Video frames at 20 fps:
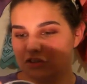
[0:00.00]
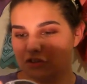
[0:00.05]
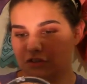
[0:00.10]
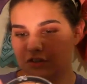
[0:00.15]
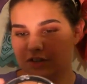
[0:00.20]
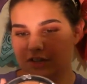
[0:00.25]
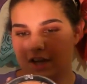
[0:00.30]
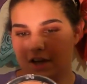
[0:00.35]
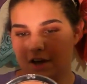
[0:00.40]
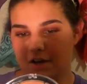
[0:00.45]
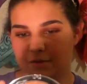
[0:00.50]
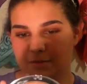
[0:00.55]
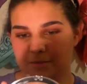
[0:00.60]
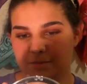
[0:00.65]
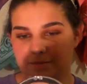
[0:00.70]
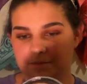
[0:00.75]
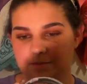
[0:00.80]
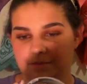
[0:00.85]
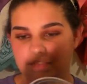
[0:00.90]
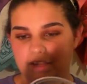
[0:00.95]
Trio
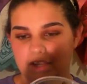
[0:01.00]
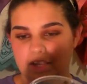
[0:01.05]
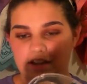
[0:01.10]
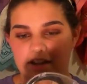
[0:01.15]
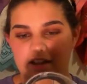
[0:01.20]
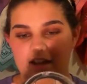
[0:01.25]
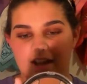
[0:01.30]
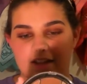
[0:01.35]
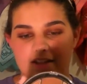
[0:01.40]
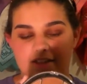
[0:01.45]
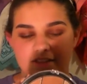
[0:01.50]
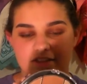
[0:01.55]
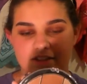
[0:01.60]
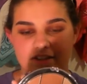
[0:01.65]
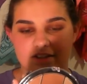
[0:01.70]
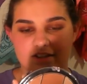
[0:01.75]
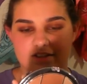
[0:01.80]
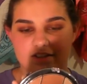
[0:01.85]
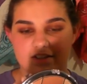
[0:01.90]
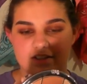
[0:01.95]
in
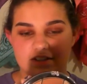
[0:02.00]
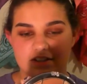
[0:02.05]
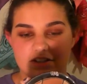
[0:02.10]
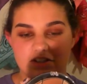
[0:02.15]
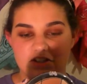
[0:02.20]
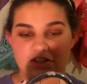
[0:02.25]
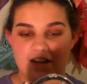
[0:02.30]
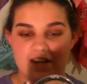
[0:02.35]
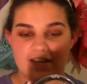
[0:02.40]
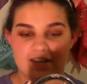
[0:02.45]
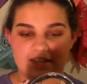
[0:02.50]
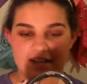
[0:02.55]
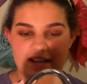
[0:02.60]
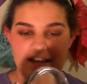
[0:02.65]
the shade